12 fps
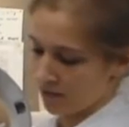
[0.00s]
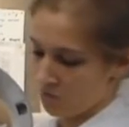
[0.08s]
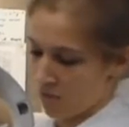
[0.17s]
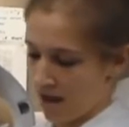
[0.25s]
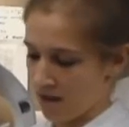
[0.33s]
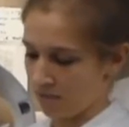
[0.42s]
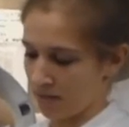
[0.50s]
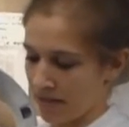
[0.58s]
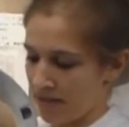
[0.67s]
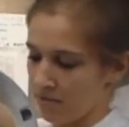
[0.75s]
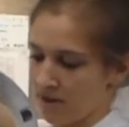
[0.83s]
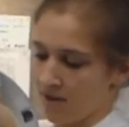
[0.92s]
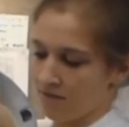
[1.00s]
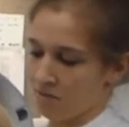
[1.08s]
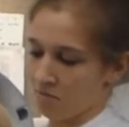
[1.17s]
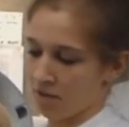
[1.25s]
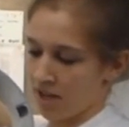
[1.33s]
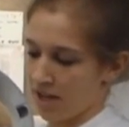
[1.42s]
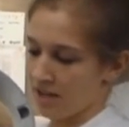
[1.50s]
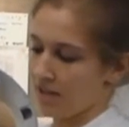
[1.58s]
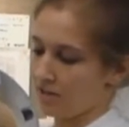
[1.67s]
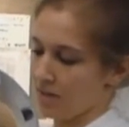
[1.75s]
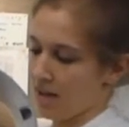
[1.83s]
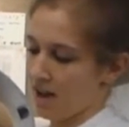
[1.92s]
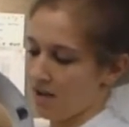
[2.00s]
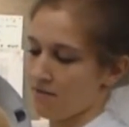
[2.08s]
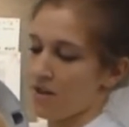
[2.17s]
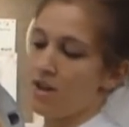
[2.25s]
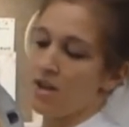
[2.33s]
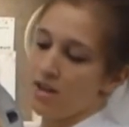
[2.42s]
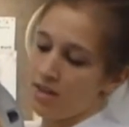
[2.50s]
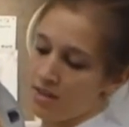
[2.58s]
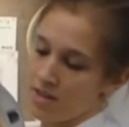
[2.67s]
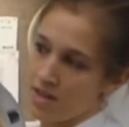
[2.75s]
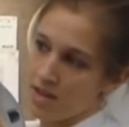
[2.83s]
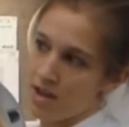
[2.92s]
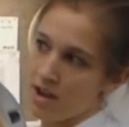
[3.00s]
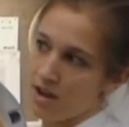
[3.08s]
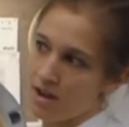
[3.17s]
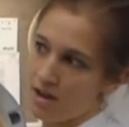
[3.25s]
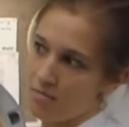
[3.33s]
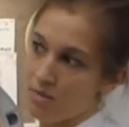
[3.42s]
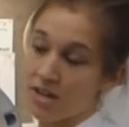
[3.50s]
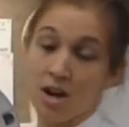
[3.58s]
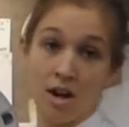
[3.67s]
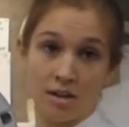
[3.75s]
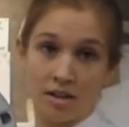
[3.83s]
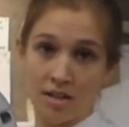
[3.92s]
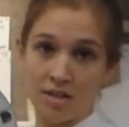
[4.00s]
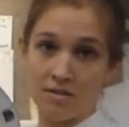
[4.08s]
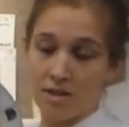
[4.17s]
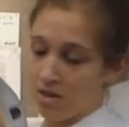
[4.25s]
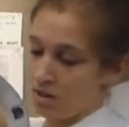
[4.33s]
is a biplate. We have the blood and we have the McConkey.